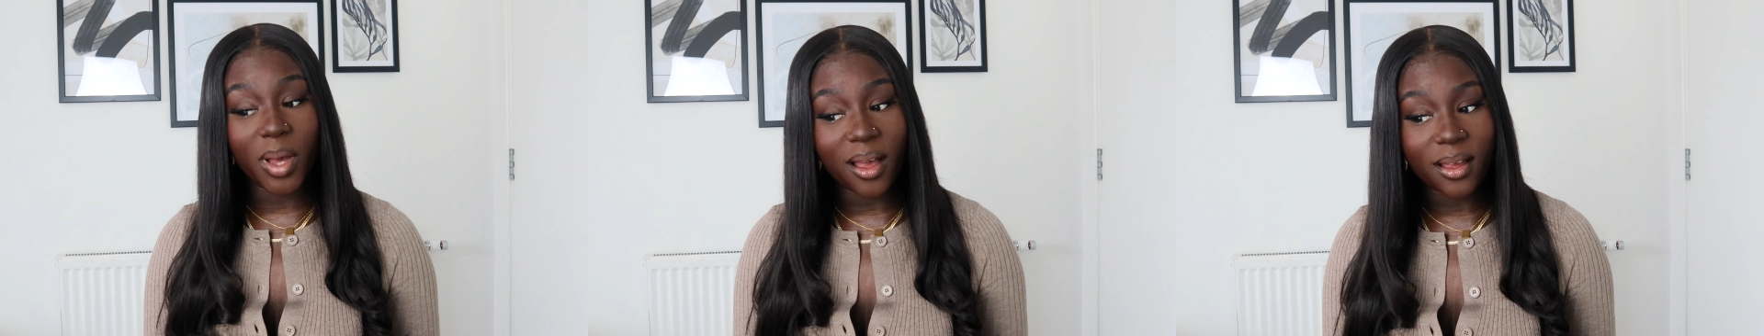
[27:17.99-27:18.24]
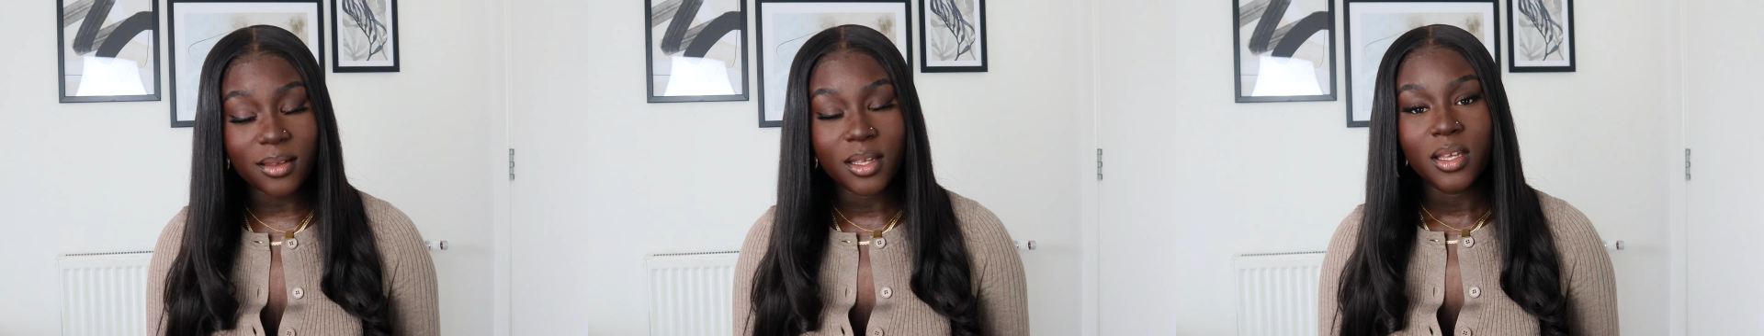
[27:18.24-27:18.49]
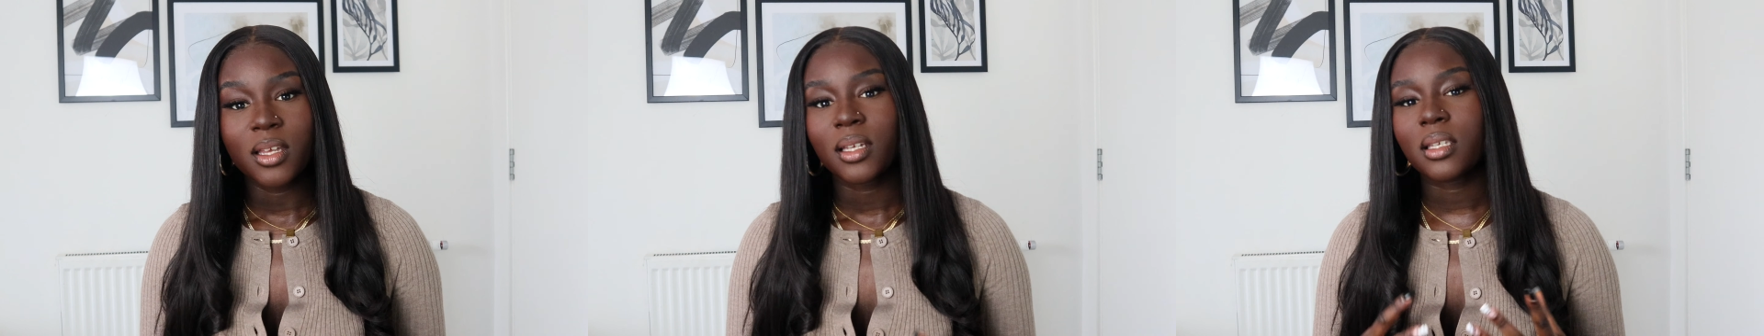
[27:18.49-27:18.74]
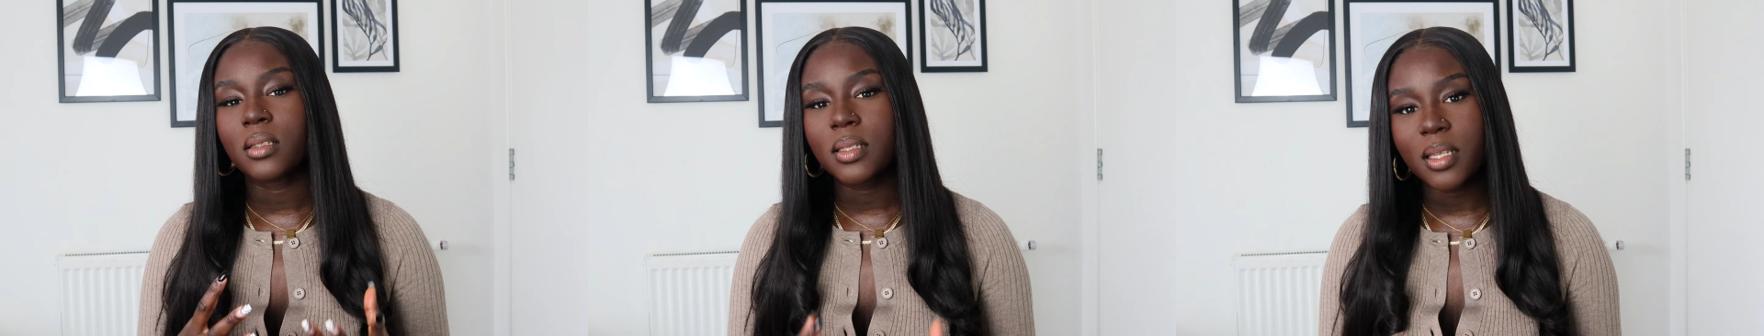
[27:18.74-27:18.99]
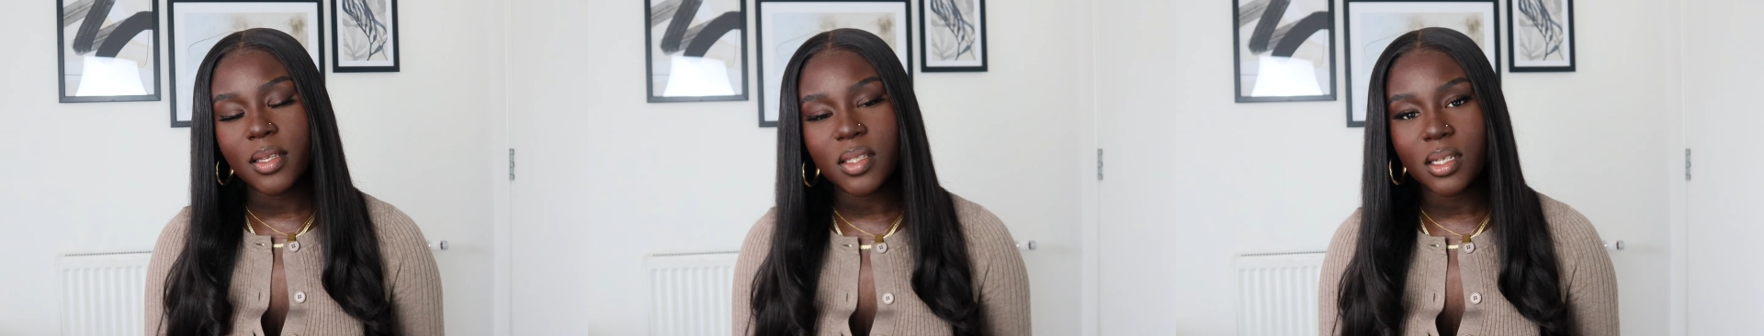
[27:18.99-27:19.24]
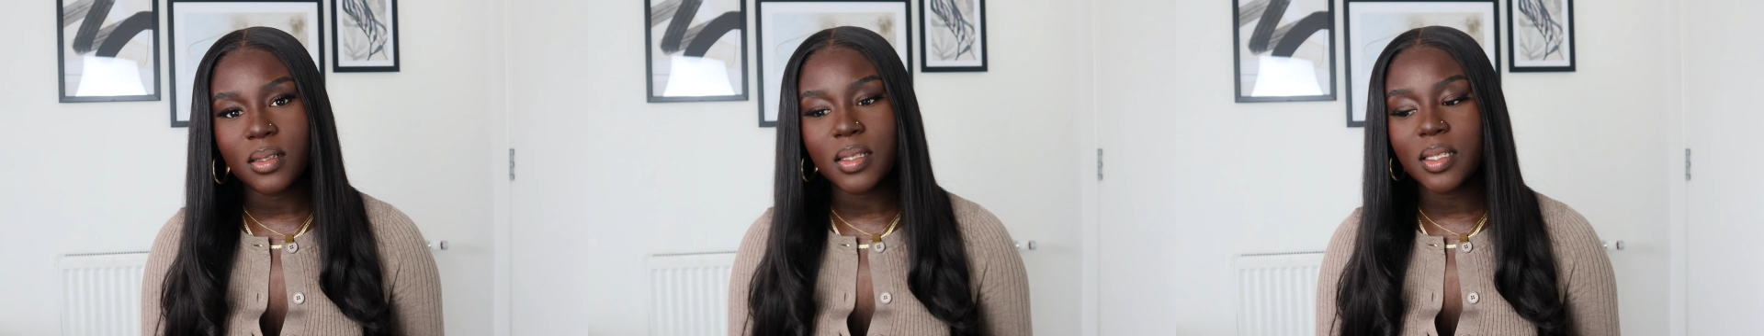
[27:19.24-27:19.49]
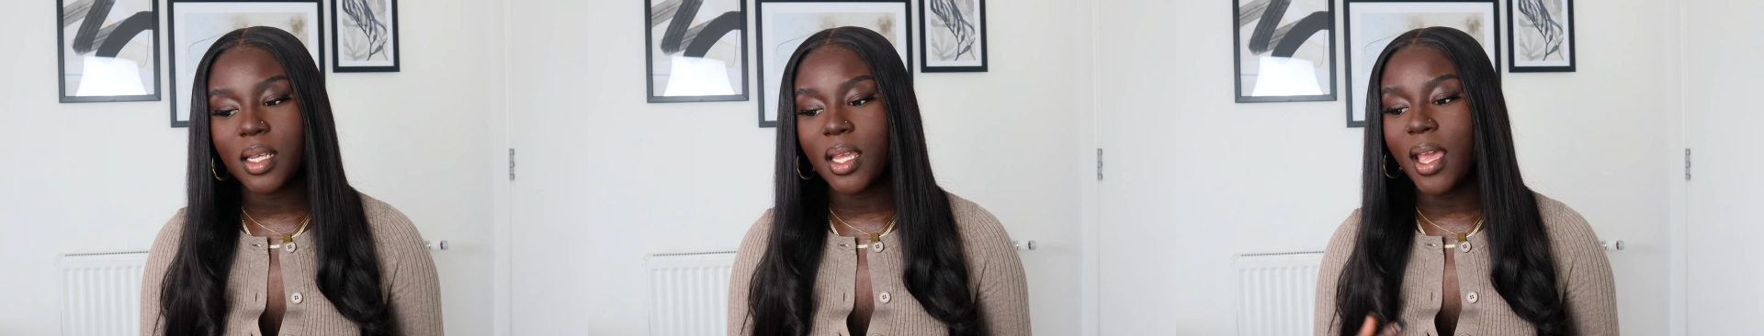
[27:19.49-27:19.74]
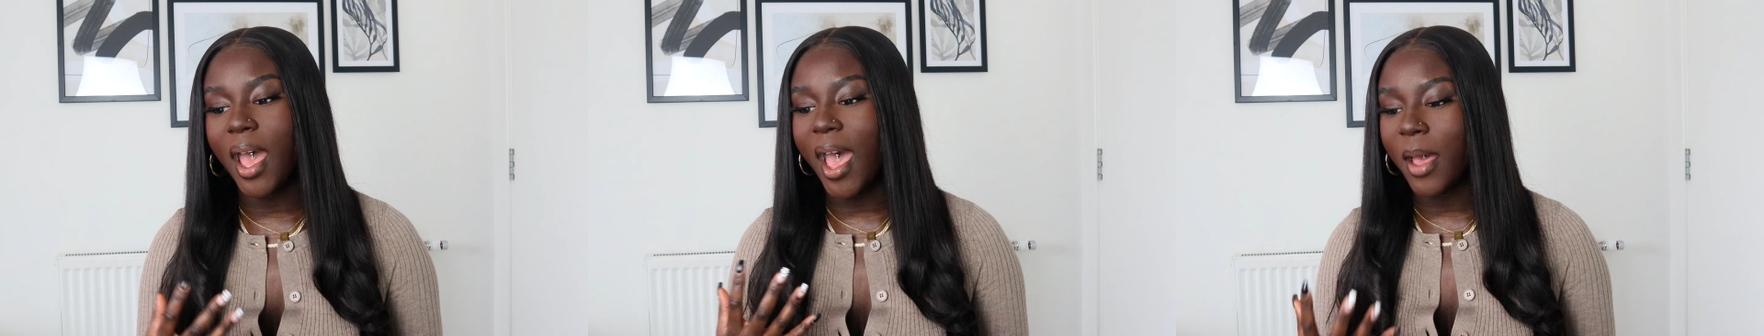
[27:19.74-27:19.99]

but consistency,